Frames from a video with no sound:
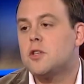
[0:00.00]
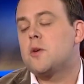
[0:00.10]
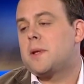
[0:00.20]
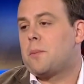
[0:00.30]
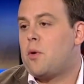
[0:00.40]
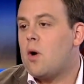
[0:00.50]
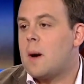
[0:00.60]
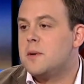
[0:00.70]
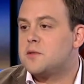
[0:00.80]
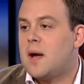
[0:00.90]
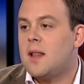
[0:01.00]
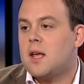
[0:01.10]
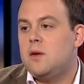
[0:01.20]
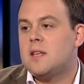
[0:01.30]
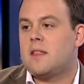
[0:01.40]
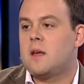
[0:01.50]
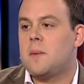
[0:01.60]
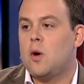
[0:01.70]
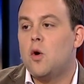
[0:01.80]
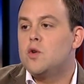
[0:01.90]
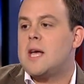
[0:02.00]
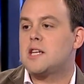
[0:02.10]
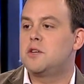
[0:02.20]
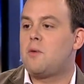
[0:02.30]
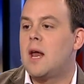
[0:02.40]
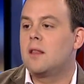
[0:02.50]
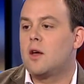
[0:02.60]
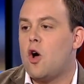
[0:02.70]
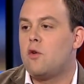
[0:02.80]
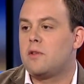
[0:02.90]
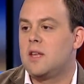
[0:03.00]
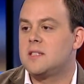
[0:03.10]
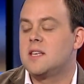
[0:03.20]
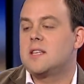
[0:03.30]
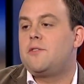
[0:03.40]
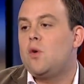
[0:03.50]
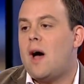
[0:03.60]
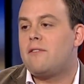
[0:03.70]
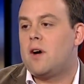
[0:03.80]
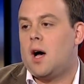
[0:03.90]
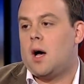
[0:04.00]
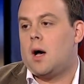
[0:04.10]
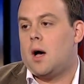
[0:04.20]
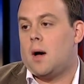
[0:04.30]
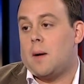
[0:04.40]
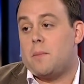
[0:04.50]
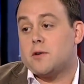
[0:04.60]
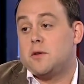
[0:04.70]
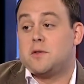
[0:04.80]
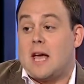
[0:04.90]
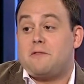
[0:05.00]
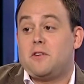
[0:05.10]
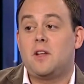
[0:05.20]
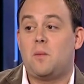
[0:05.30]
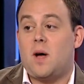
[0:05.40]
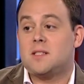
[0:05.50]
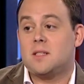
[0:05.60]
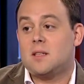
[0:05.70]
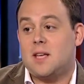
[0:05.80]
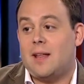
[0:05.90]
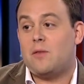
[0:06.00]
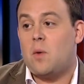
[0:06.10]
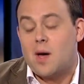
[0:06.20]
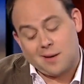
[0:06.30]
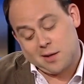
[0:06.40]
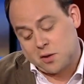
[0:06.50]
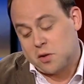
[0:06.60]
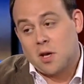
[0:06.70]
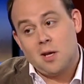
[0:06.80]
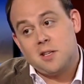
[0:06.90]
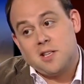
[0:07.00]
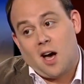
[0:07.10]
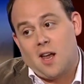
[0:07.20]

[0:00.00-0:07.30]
about the programmers, right? Like, you need to think about who's actually writing the code for these things. If you have a person who's hateful and wants to kill everyone, done.